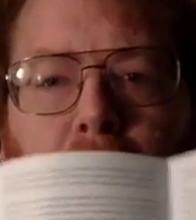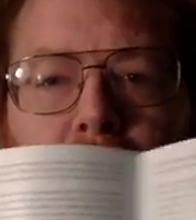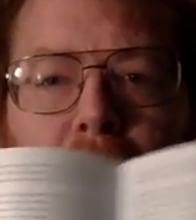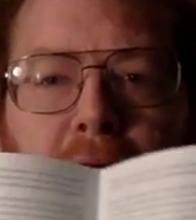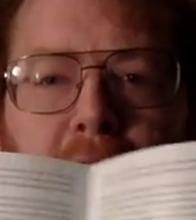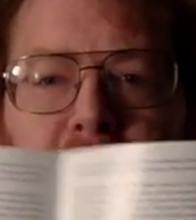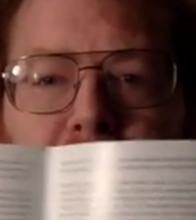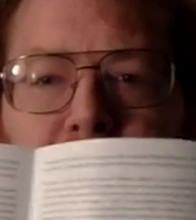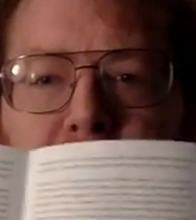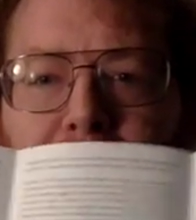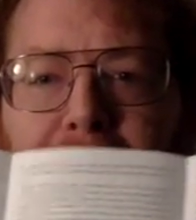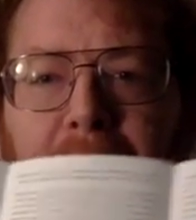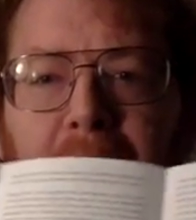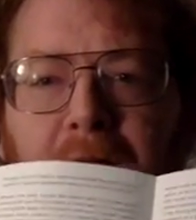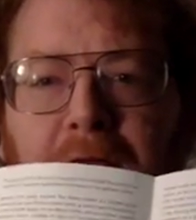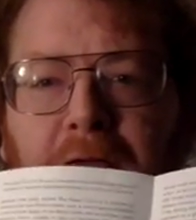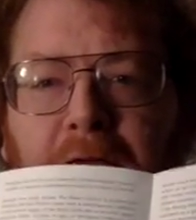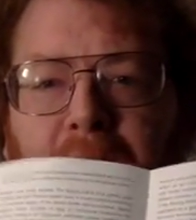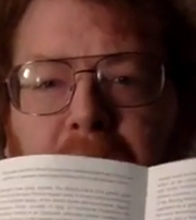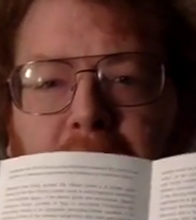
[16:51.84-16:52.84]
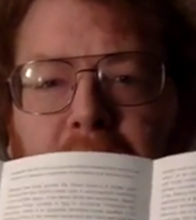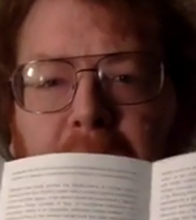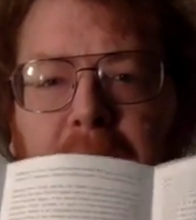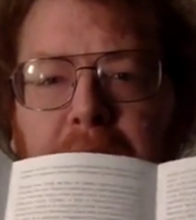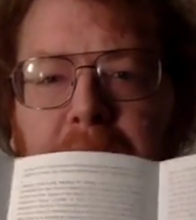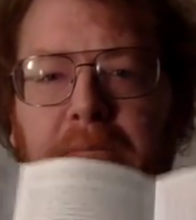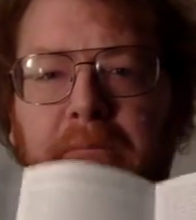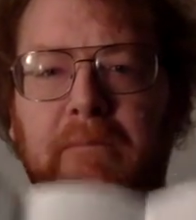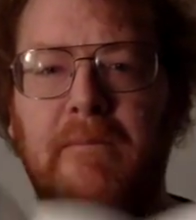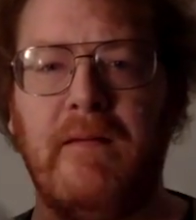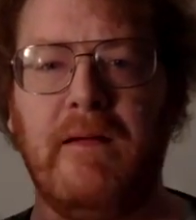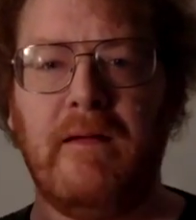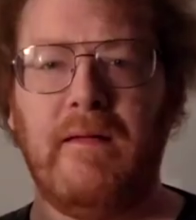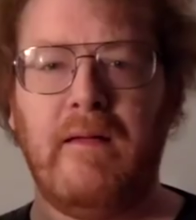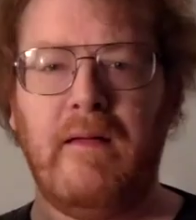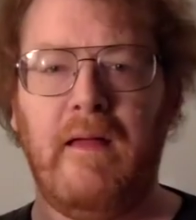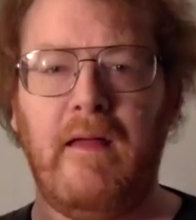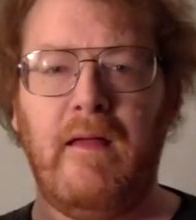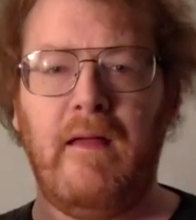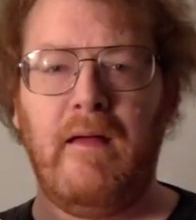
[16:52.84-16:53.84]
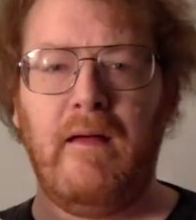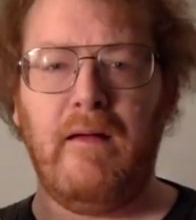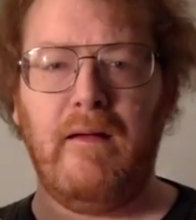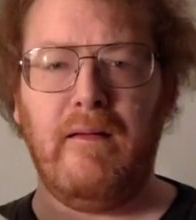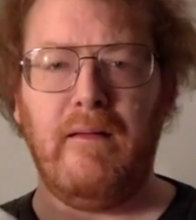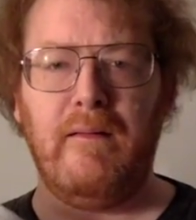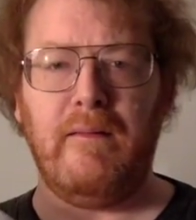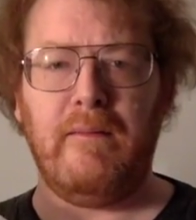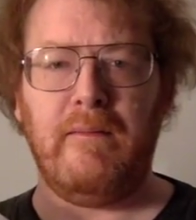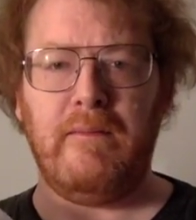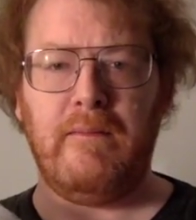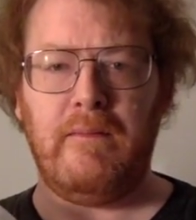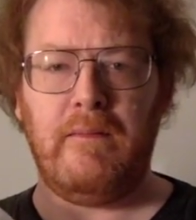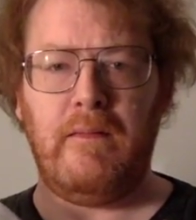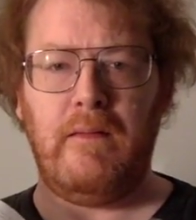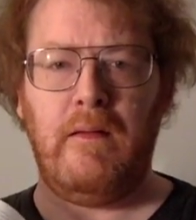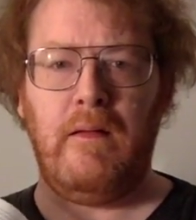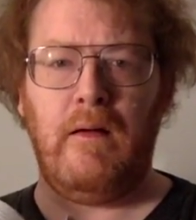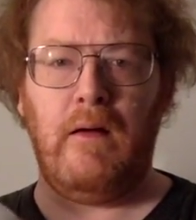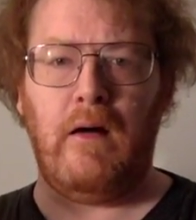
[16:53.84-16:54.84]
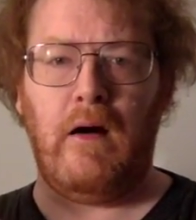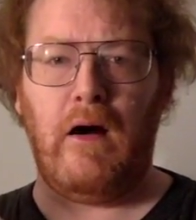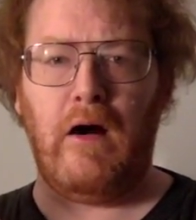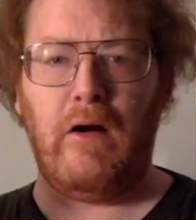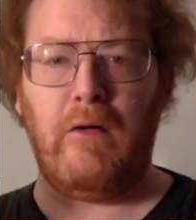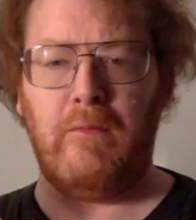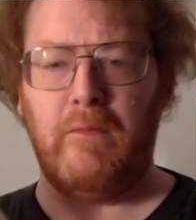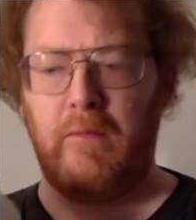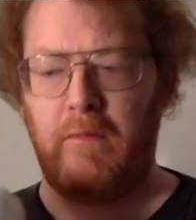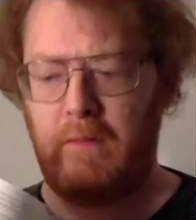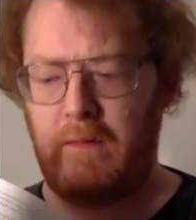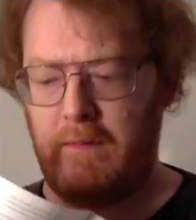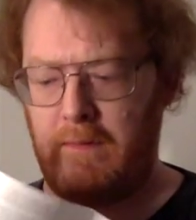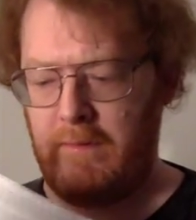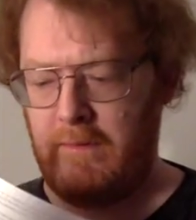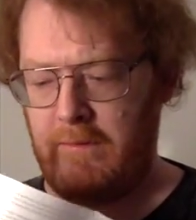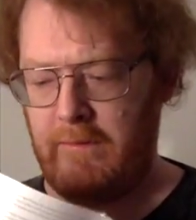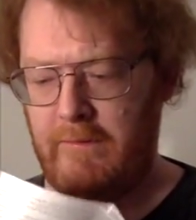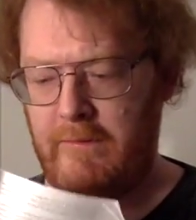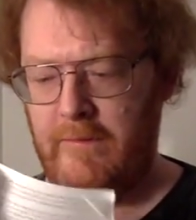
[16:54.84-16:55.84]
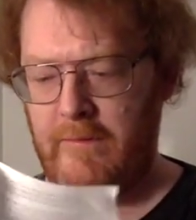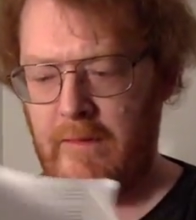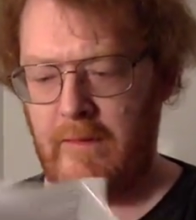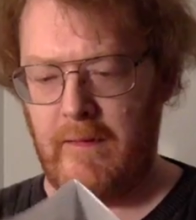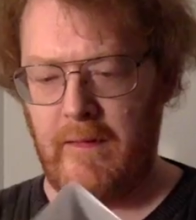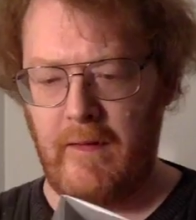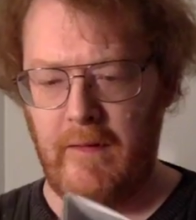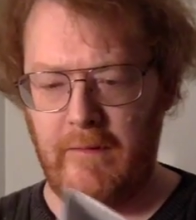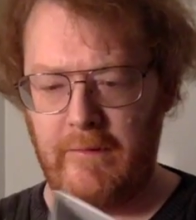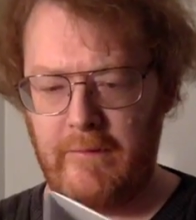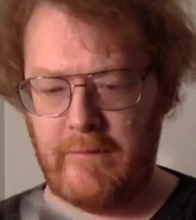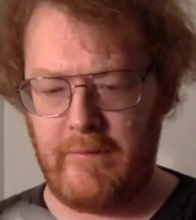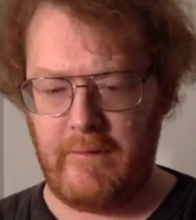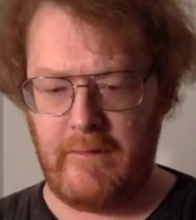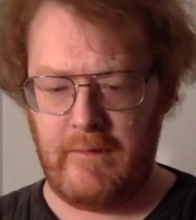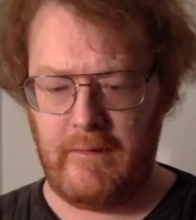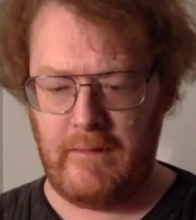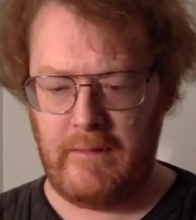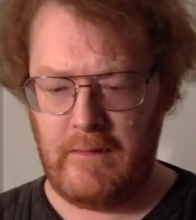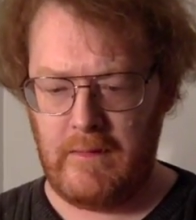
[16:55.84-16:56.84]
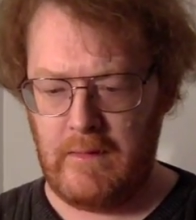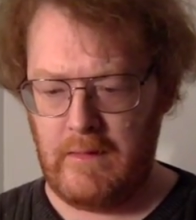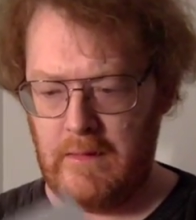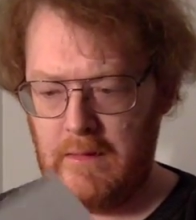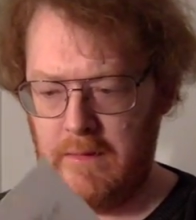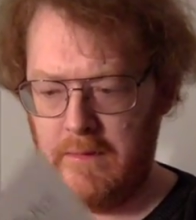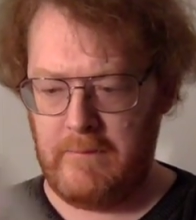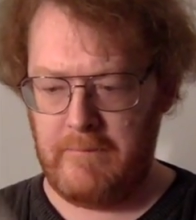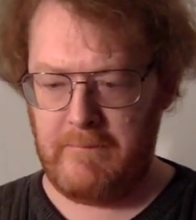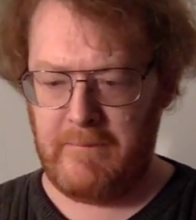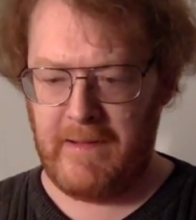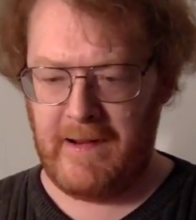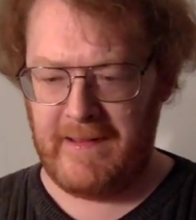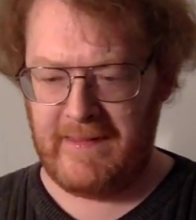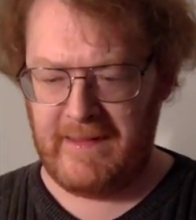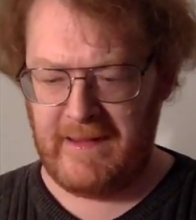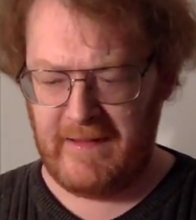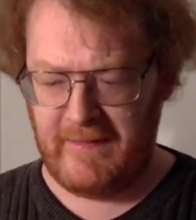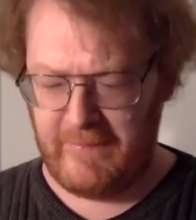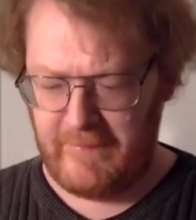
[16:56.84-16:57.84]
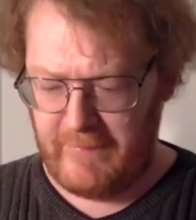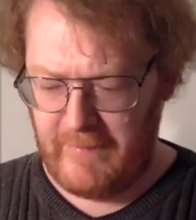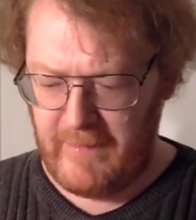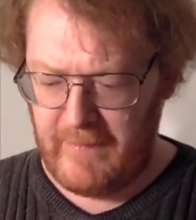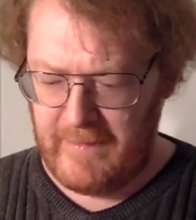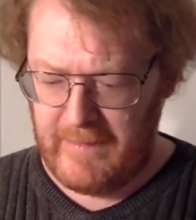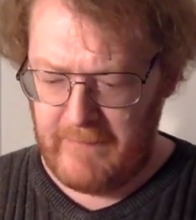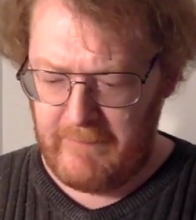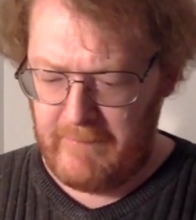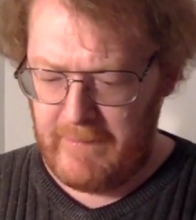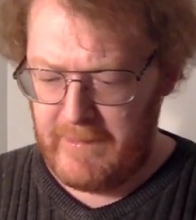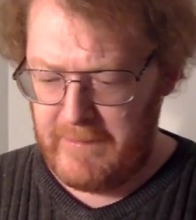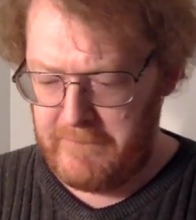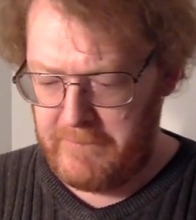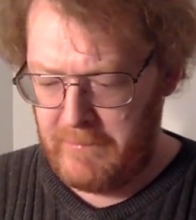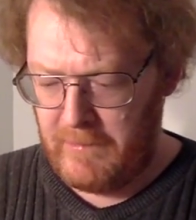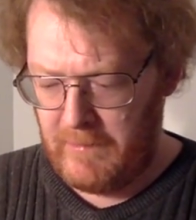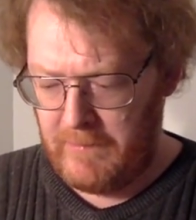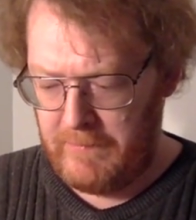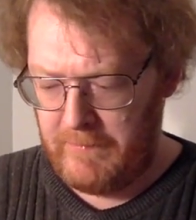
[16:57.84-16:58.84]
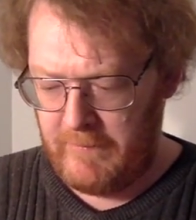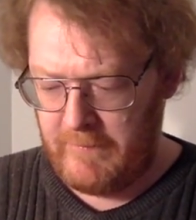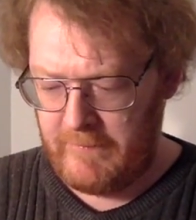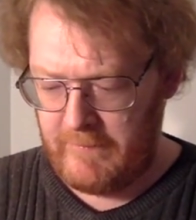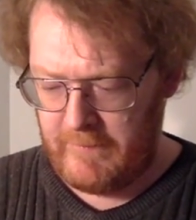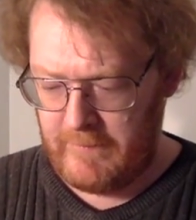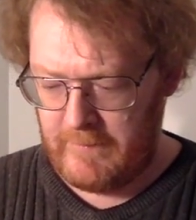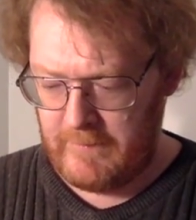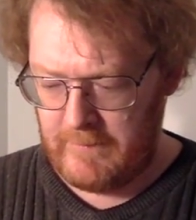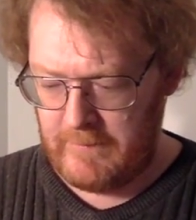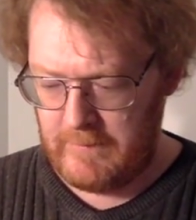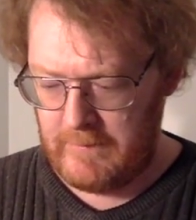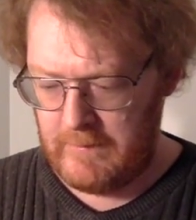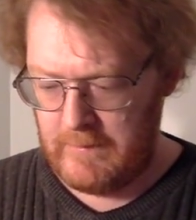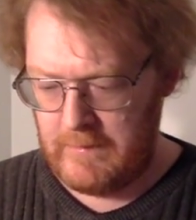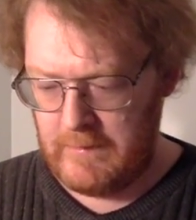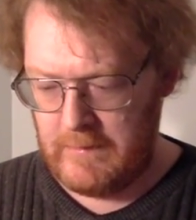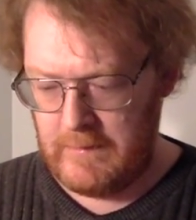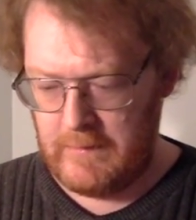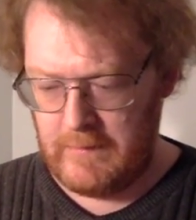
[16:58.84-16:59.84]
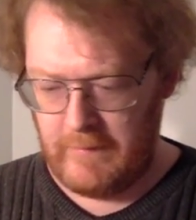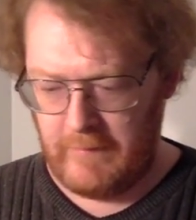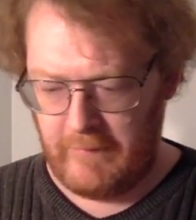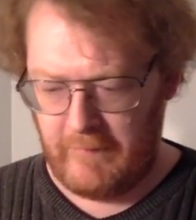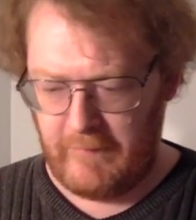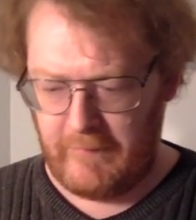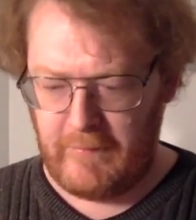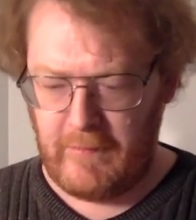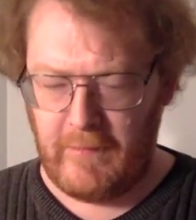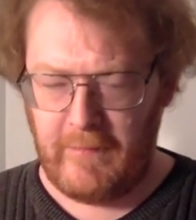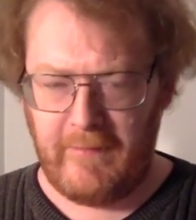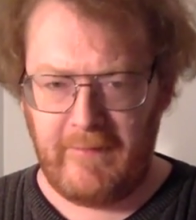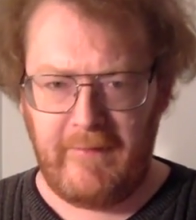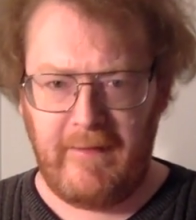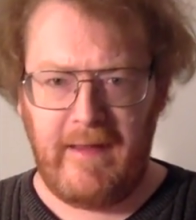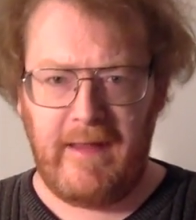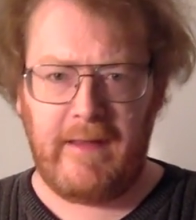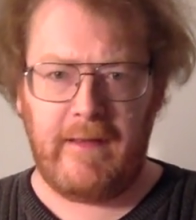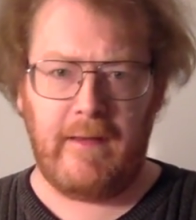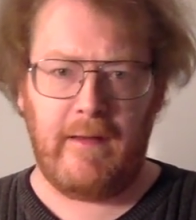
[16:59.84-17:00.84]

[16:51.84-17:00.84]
There's not much uh, artwork in this, I guess. But I think it's done that way on purpose because it's called a naked